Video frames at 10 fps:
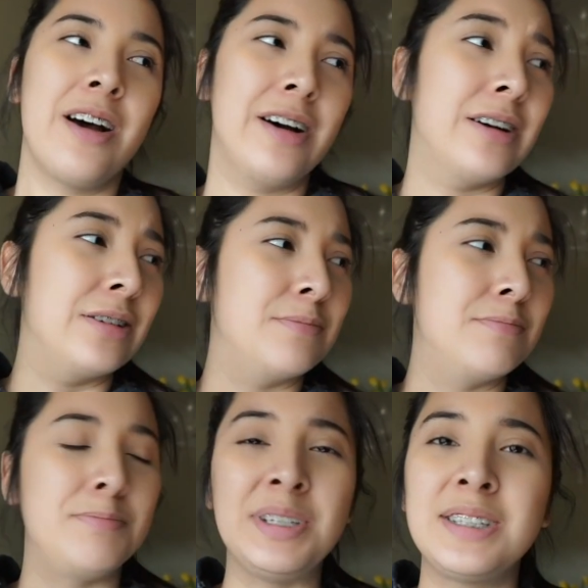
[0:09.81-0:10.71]

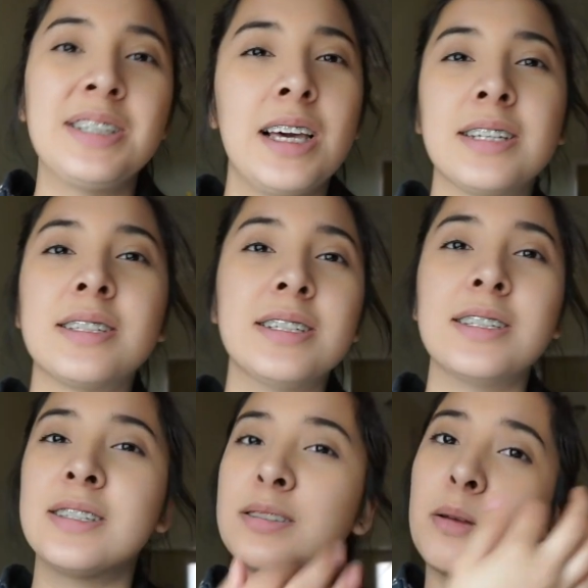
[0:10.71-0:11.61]

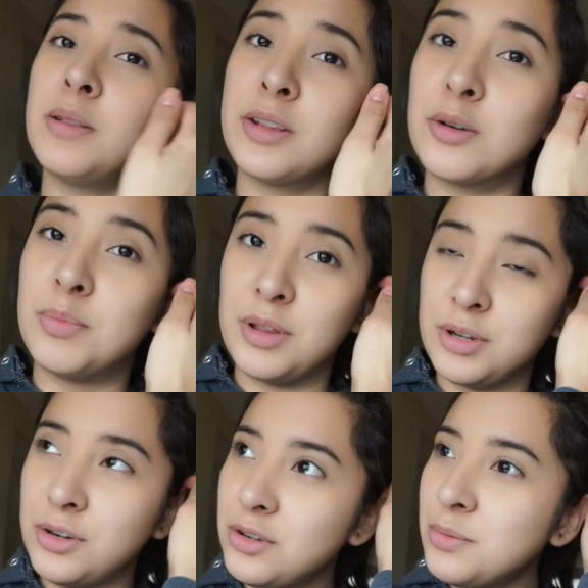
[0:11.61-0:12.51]
BTS's little
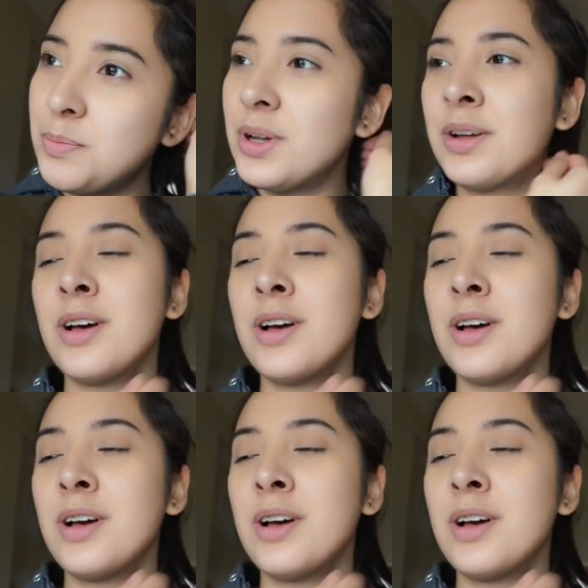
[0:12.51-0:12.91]
brother group.